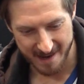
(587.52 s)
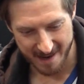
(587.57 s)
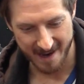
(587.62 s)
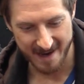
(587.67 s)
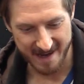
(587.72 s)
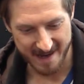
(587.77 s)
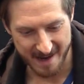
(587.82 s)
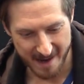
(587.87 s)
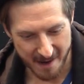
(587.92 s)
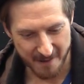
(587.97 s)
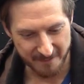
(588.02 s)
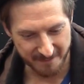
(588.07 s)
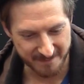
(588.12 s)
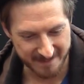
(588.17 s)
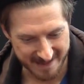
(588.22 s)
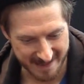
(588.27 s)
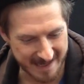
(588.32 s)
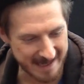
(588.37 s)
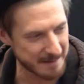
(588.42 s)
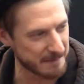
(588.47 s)
I love
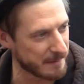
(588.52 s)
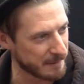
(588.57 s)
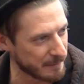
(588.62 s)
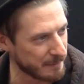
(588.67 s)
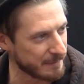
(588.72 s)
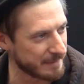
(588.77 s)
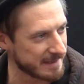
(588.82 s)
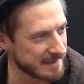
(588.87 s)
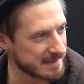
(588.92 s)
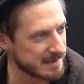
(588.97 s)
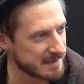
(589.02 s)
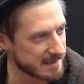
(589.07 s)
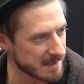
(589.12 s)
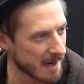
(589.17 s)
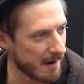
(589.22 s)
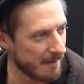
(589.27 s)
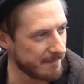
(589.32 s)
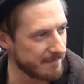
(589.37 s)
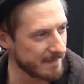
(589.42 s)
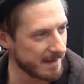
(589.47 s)
dealing with all this
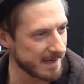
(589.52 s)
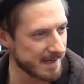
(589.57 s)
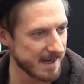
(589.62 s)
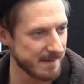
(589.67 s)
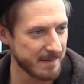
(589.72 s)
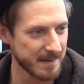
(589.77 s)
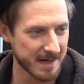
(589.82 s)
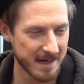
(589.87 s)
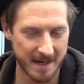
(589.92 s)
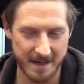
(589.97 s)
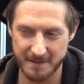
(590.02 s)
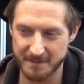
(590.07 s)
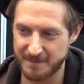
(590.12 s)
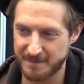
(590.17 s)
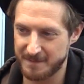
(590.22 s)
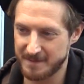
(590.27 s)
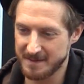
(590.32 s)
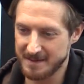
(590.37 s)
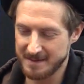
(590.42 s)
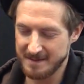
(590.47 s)
stuff. Like, I'm kind
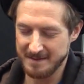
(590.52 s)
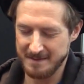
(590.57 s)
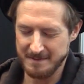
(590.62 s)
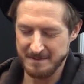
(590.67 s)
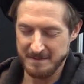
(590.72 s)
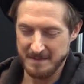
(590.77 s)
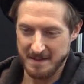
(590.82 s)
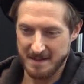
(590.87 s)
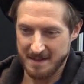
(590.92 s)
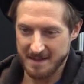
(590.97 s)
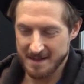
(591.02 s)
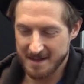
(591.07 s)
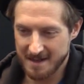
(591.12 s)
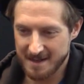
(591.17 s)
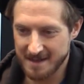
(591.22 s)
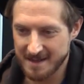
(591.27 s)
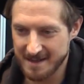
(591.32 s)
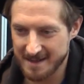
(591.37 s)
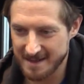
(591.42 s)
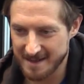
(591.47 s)
of,
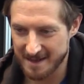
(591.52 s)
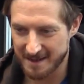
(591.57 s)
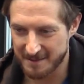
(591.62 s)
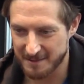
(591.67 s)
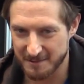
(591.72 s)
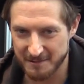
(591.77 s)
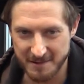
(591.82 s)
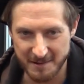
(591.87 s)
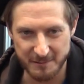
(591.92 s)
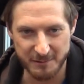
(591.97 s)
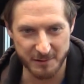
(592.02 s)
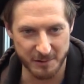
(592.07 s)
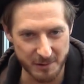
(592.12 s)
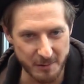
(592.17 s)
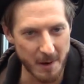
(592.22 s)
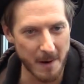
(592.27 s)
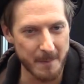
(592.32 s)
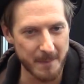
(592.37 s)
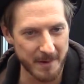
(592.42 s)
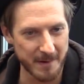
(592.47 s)
I
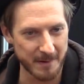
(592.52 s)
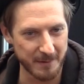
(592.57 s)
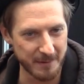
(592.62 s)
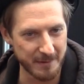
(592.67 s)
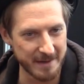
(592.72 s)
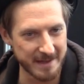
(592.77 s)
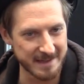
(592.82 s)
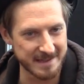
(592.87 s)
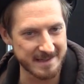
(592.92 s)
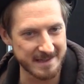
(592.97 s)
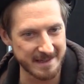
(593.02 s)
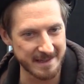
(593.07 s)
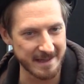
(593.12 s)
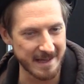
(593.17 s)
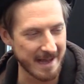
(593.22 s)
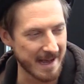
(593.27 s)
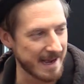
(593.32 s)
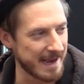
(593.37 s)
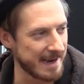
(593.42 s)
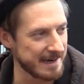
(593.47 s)
grew up on this.
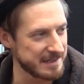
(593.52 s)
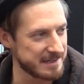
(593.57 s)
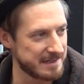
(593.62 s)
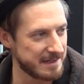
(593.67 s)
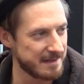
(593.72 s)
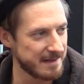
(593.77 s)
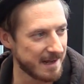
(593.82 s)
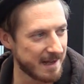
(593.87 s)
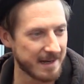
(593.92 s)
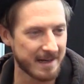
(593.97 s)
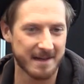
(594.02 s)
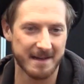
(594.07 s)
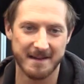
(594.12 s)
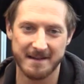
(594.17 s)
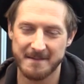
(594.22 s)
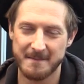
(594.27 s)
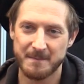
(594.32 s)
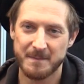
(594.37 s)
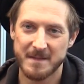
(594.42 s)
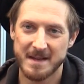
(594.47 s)
They actually, like,
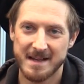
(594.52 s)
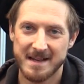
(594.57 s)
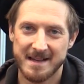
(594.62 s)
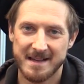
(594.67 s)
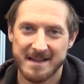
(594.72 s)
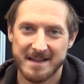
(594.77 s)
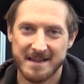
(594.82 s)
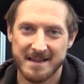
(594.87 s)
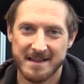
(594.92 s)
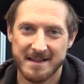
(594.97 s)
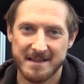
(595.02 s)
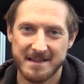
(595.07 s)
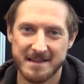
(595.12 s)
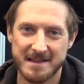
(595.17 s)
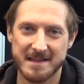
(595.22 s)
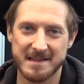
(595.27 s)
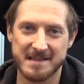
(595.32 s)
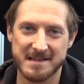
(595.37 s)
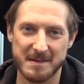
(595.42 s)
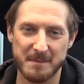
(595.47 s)

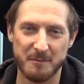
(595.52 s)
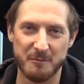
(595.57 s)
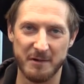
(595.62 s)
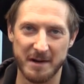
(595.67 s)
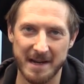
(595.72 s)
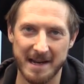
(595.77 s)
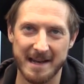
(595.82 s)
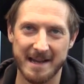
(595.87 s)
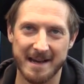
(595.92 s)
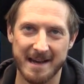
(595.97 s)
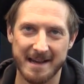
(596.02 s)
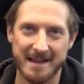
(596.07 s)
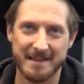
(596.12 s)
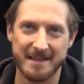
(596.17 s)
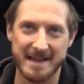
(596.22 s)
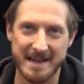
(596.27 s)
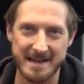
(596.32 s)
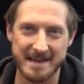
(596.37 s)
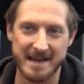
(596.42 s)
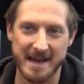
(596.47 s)
there's some real
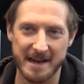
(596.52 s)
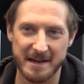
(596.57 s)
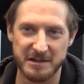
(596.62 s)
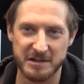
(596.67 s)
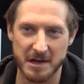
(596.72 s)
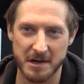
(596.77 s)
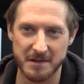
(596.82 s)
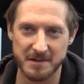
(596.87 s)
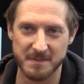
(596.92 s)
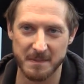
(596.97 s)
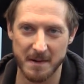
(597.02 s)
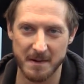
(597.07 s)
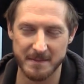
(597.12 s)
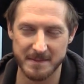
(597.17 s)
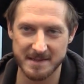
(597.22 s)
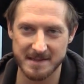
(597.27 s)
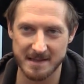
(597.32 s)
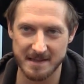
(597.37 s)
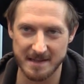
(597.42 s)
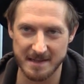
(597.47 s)
Indiana Jones
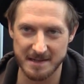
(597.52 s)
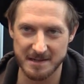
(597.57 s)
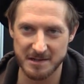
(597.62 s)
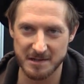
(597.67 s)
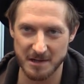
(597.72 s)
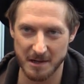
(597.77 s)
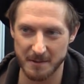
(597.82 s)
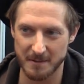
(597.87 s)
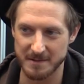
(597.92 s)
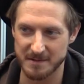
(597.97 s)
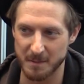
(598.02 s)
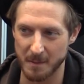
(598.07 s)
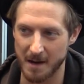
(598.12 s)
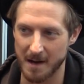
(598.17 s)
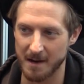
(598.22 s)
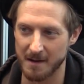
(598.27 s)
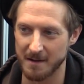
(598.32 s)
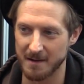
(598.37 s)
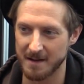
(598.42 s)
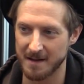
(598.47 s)
moments in this show as
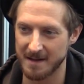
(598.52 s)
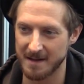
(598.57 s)
well.